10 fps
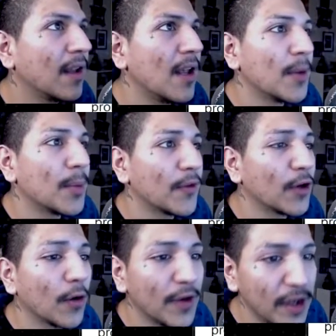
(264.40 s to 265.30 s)
But if you
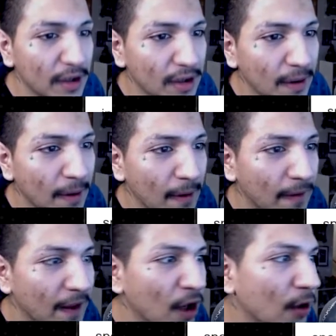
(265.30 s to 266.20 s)
go over here,
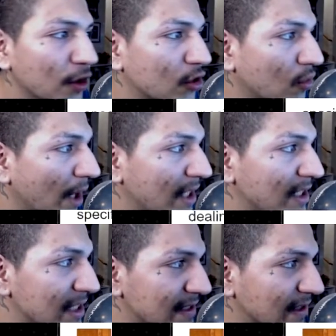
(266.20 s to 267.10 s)
they go into great
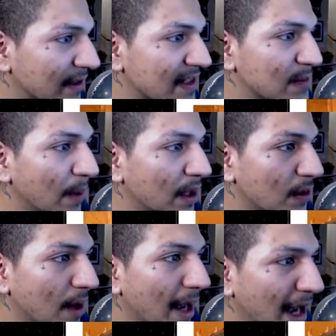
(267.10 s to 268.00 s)
detail, explain to
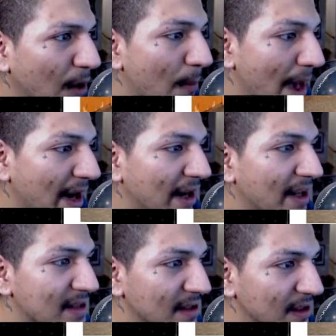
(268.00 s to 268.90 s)
you how bad it
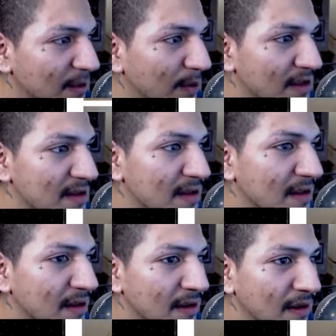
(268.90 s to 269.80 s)
is. Look at these pictures.
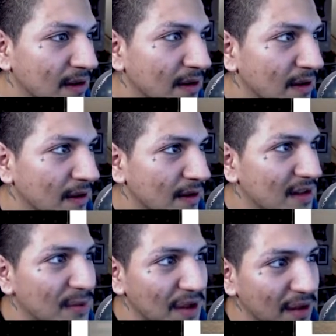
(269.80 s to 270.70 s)

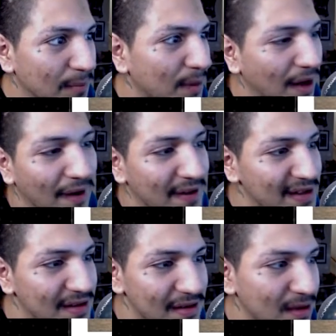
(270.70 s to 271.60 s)
To me, bruh,
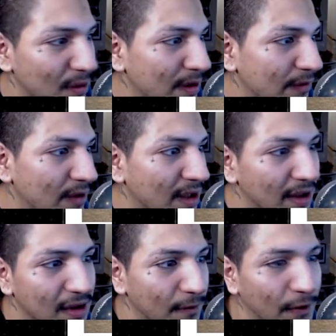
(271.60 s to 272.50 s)
this looks no different than
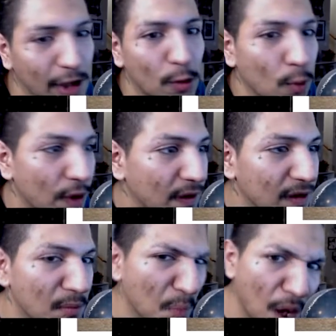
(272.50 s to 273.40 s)
like the fucking
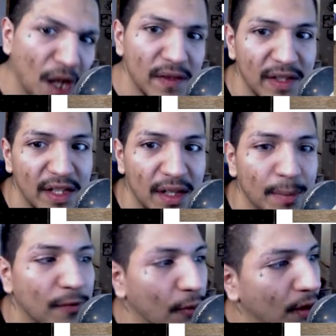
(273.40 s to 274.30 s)
Worthington Mall did
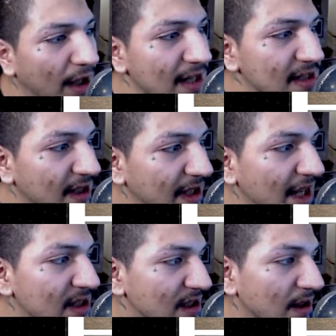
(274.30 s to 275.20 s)
before you guys let
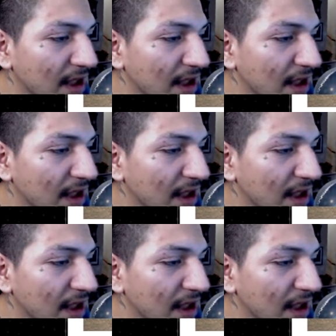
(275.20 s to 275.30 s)
that shit.